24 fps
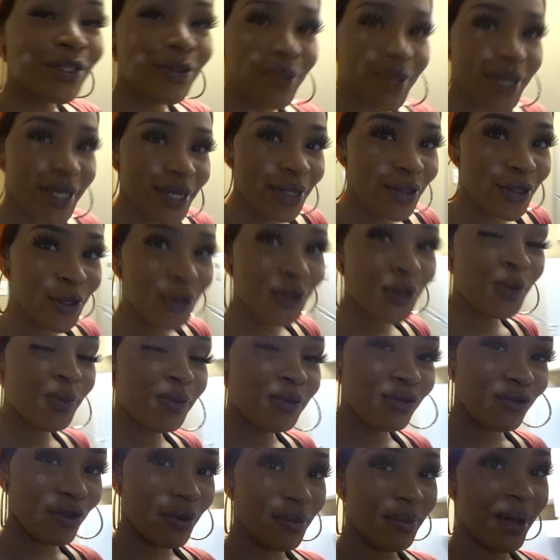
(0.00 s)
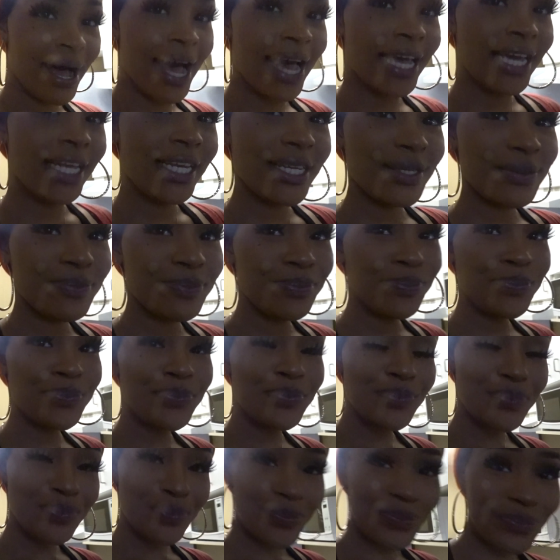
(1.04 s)
well, the hoops remind
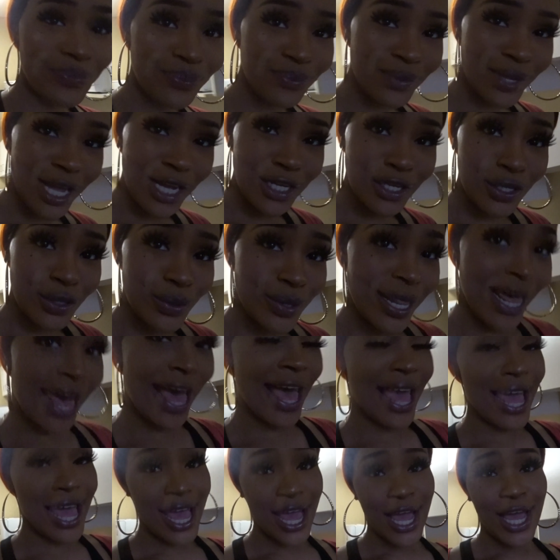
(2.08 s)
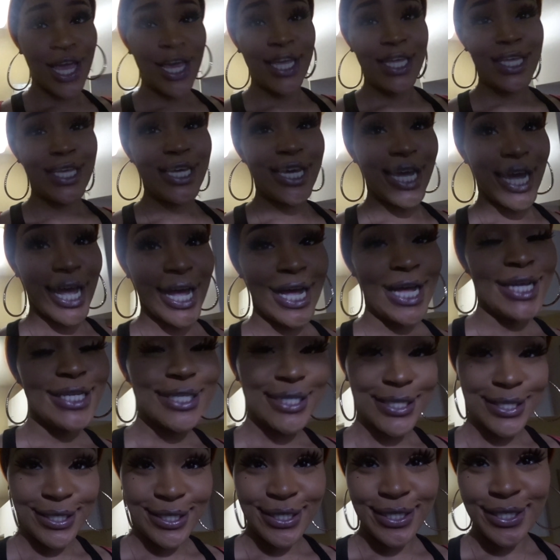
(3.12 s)
you that you got
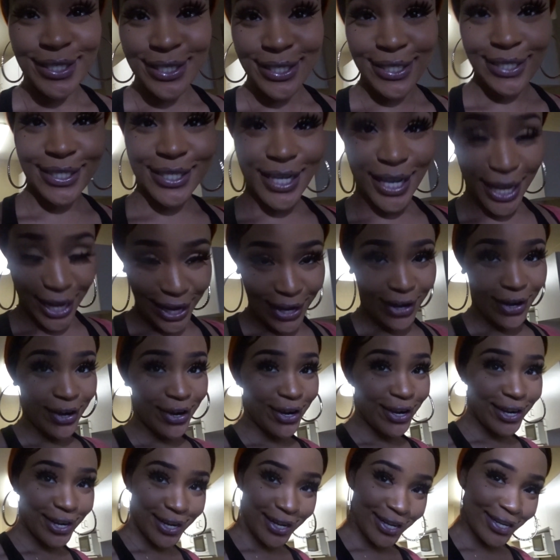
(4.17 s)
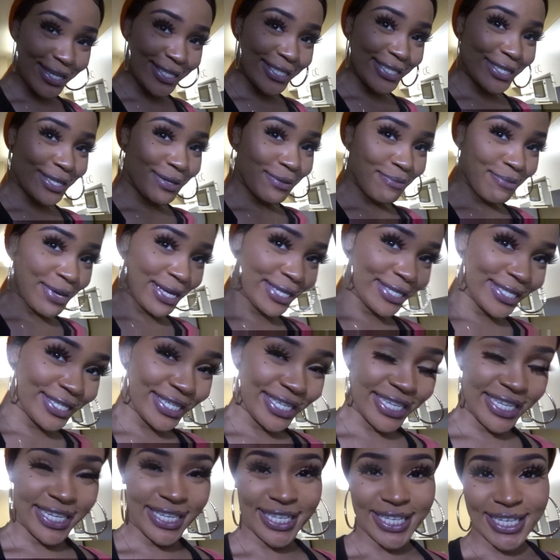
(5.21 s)
hair because it makes
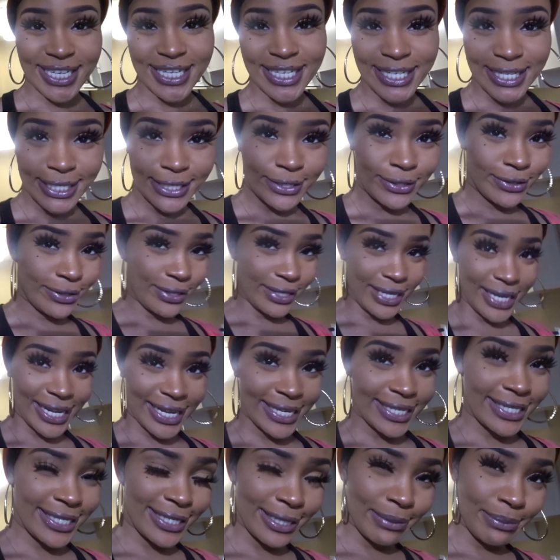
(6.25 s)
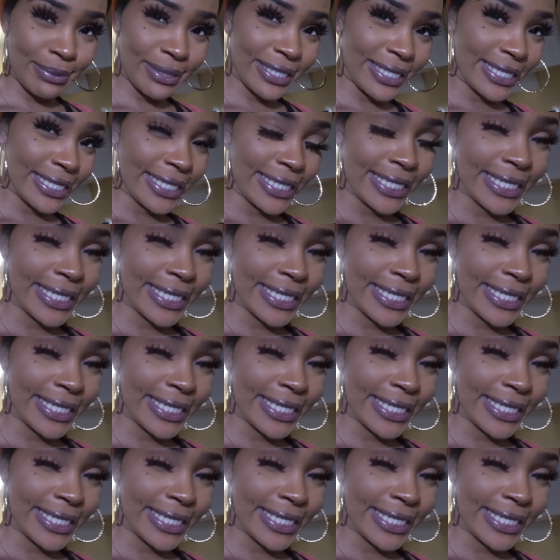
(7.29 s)
you look a little like something,